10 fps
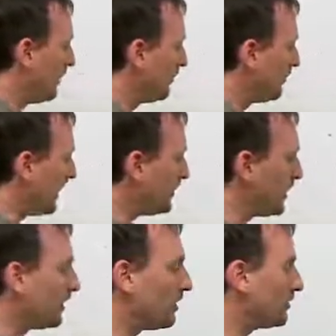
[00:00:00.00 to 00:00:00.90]
But we
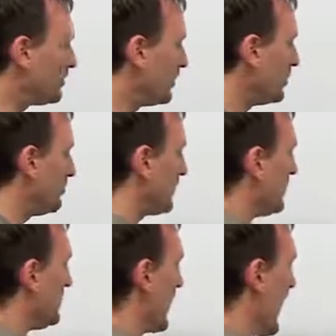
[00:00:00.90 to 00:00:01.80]
can also use
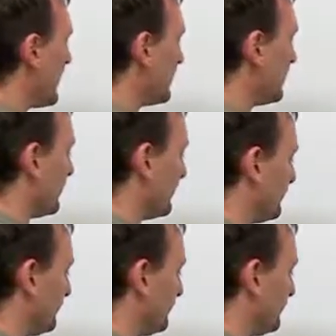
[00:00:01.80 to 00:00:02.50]
the passive